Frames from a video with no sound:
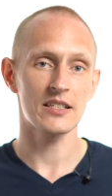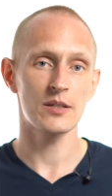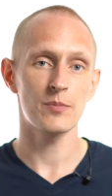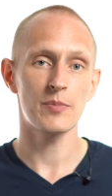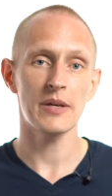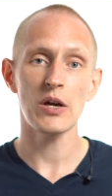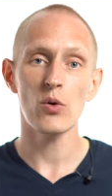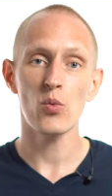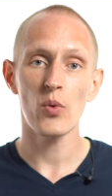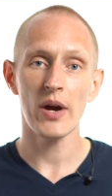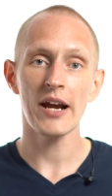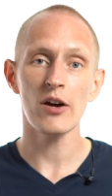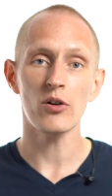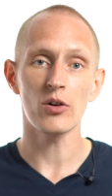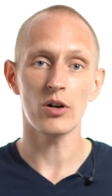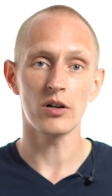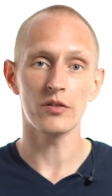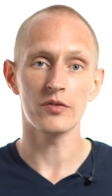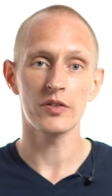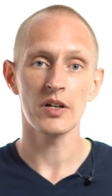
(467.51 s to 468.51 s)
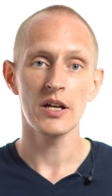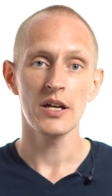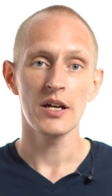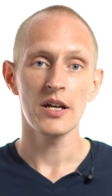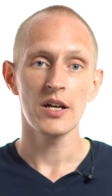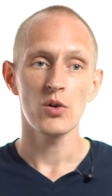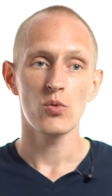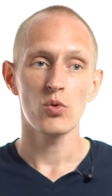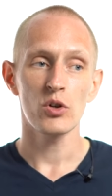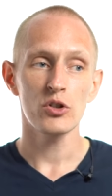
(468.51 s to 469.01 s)
to be aware of
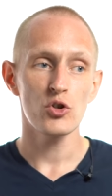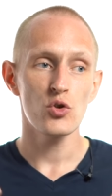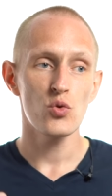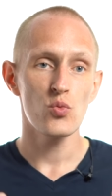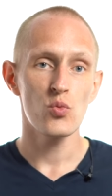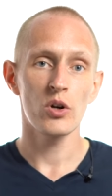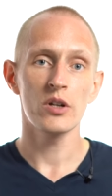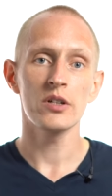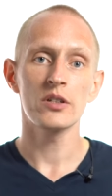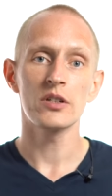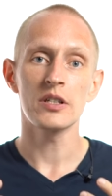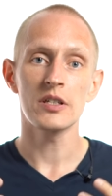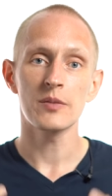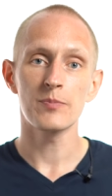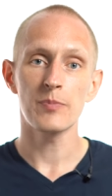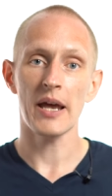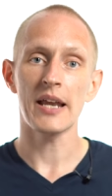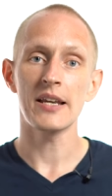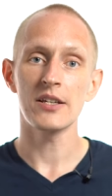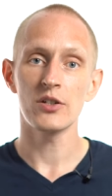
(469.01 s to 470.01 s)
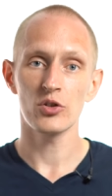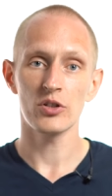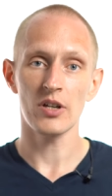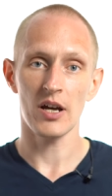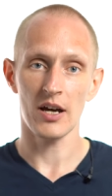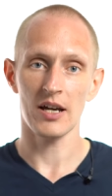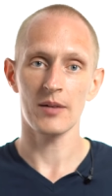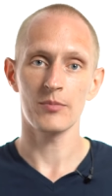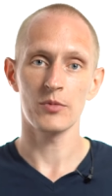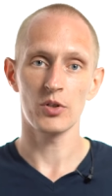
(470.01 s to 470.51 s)
what you want to spend your
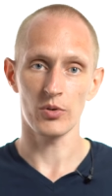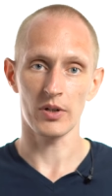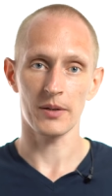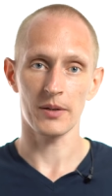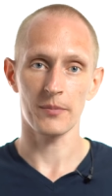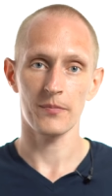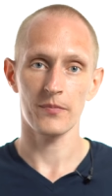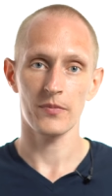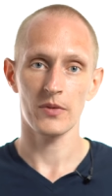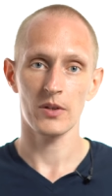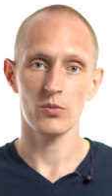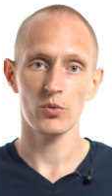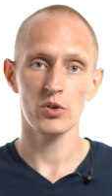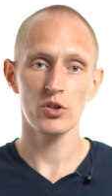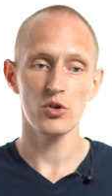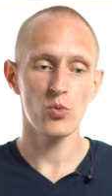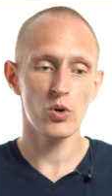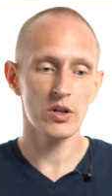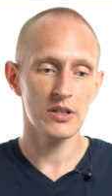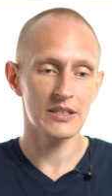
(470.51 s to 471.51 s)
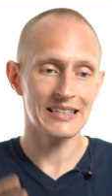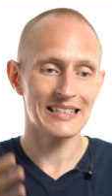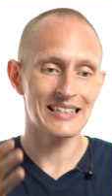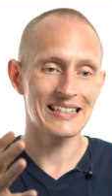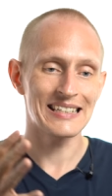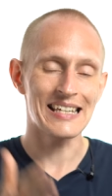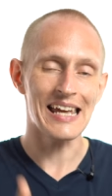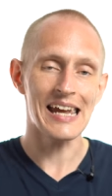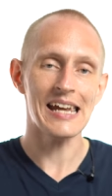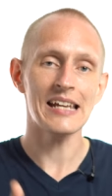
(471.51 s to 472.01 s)
time doing what do you want the
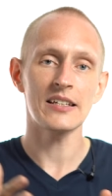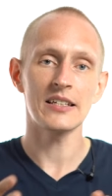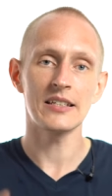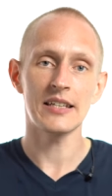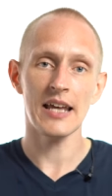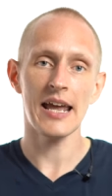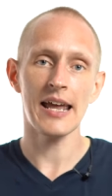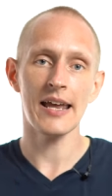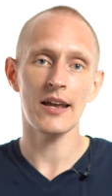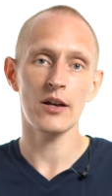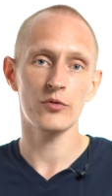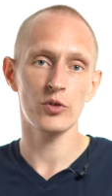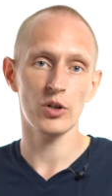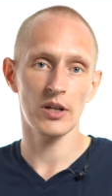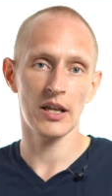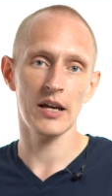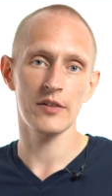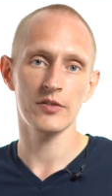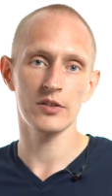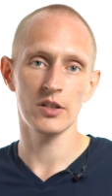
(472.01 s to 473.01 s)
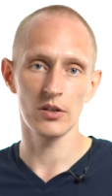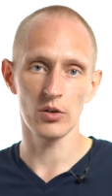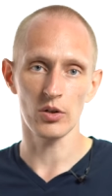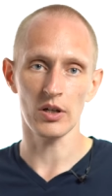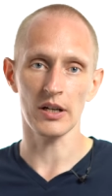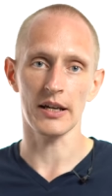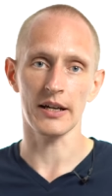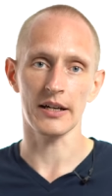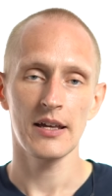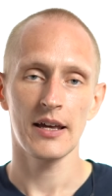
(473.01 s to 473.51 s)
day to day of your life to
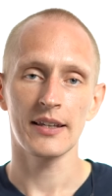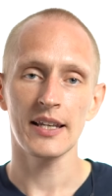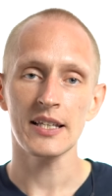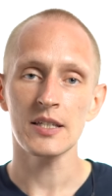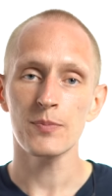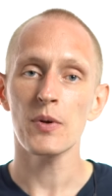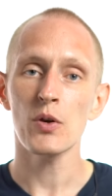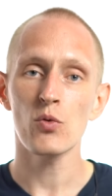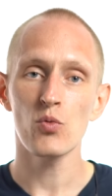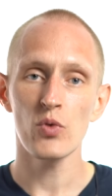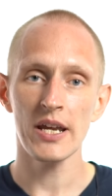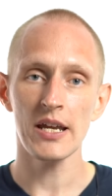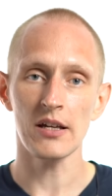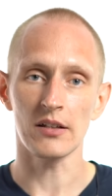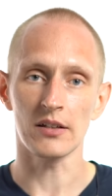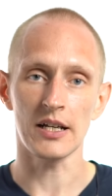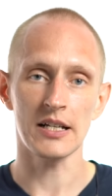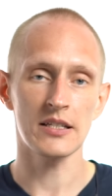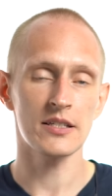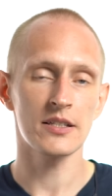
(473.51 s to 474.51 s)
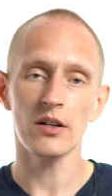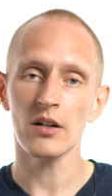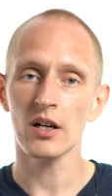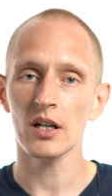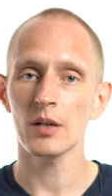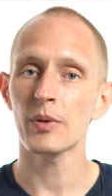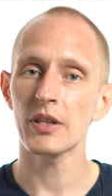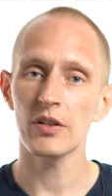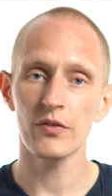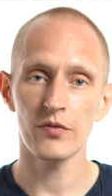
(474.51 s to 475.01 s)
look like? And let's be real, it's not going
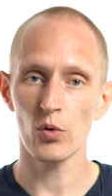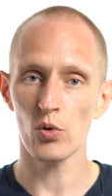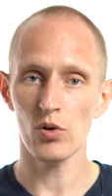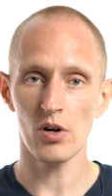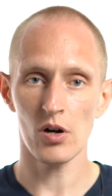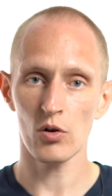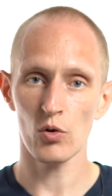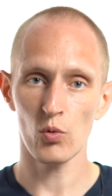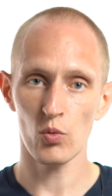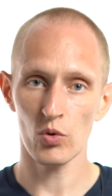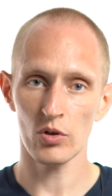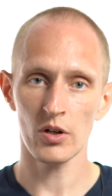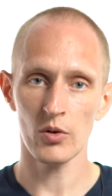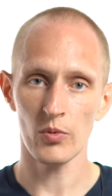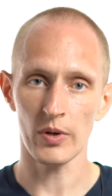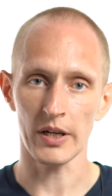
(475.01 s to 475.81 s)
to be the four hour work